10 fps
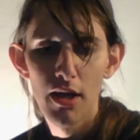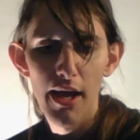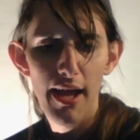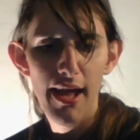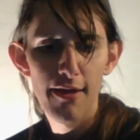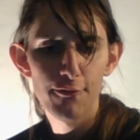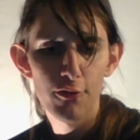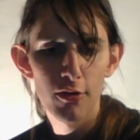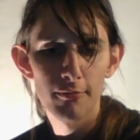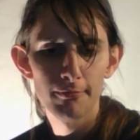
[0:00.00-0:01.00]
And
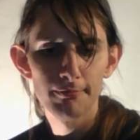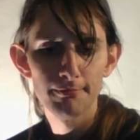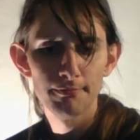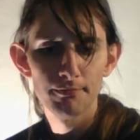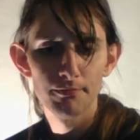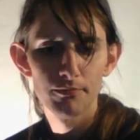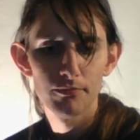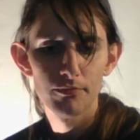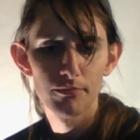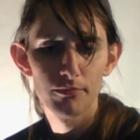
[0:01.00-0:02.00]
from
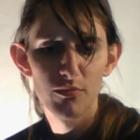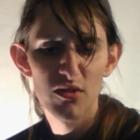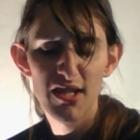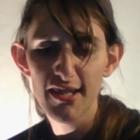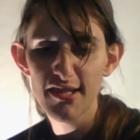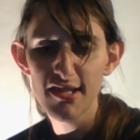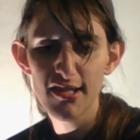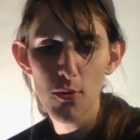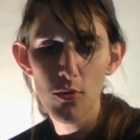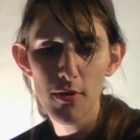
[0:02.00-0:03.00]
Texas,
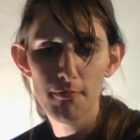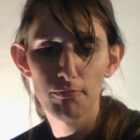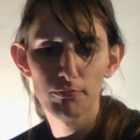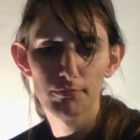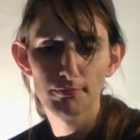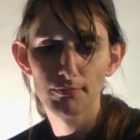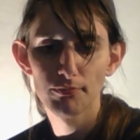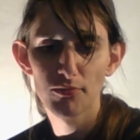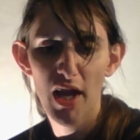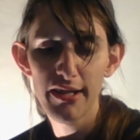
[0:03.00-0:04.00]
I
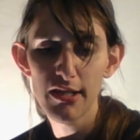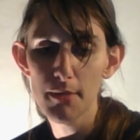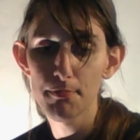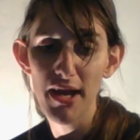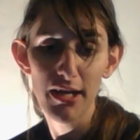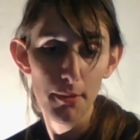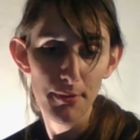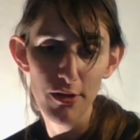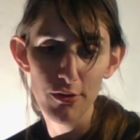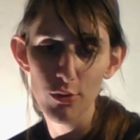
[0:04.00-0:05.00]
ended up back up
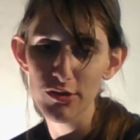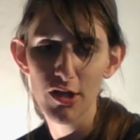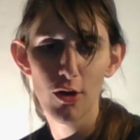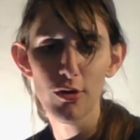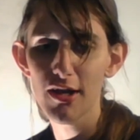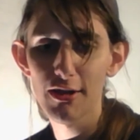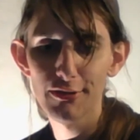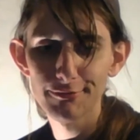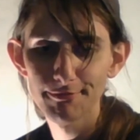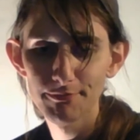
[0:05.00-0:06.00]
here in North Dakota,
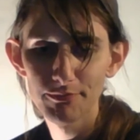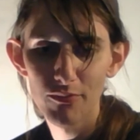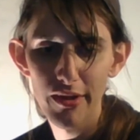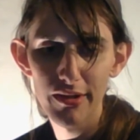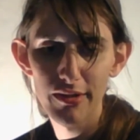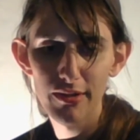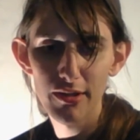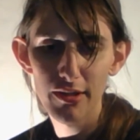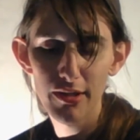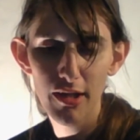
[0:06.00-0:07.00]

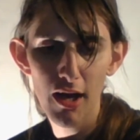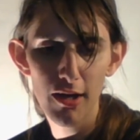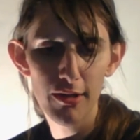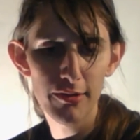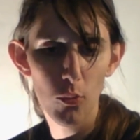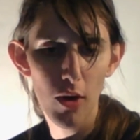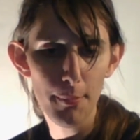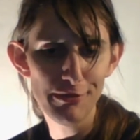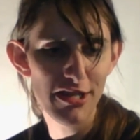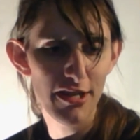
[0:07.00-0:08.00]
in the
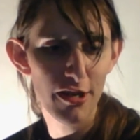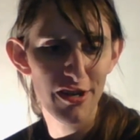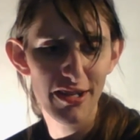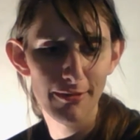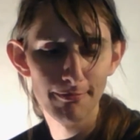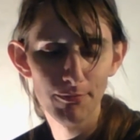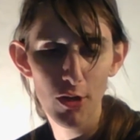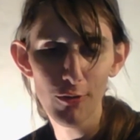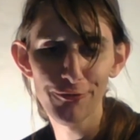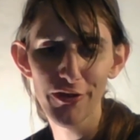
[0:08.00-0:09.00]
Wahpeton area.
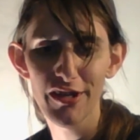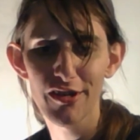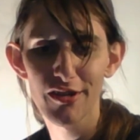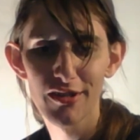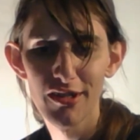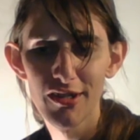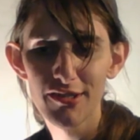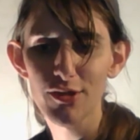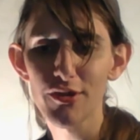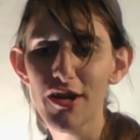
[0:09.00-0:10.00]
Go figure.
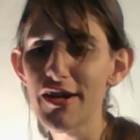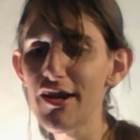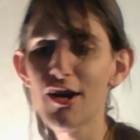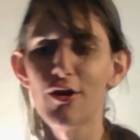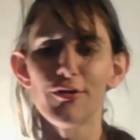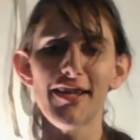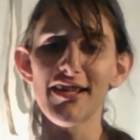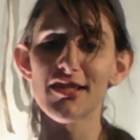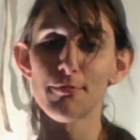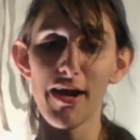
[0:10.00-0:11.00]
So there you go.
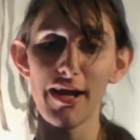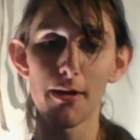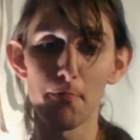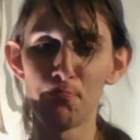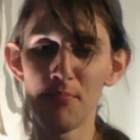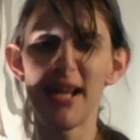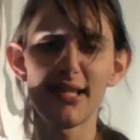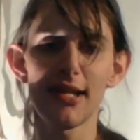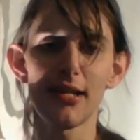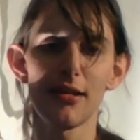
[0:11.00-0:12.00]
That's my
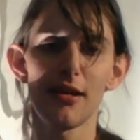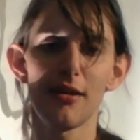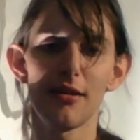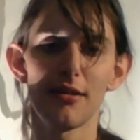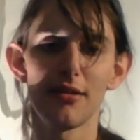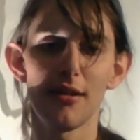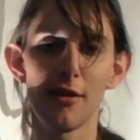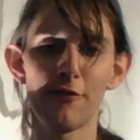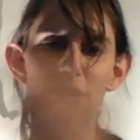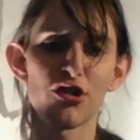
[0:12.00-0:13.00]
amazing
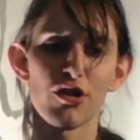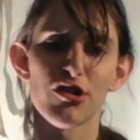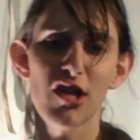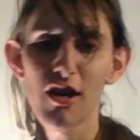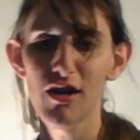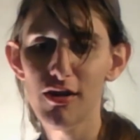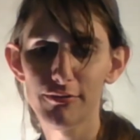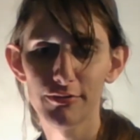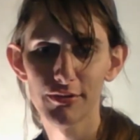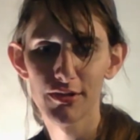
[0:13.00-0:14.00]
adventures of
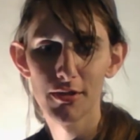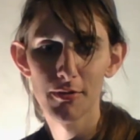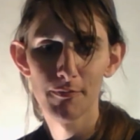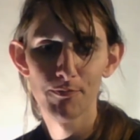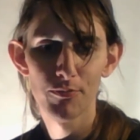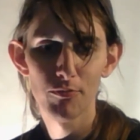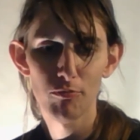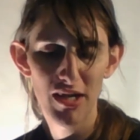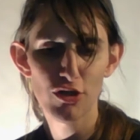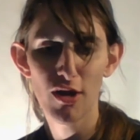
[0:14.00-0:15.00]

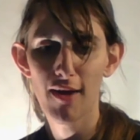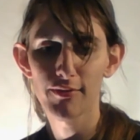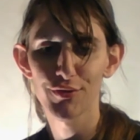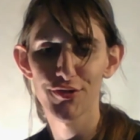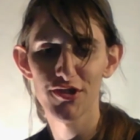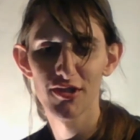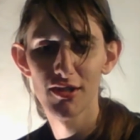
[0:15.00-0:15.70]
my travels.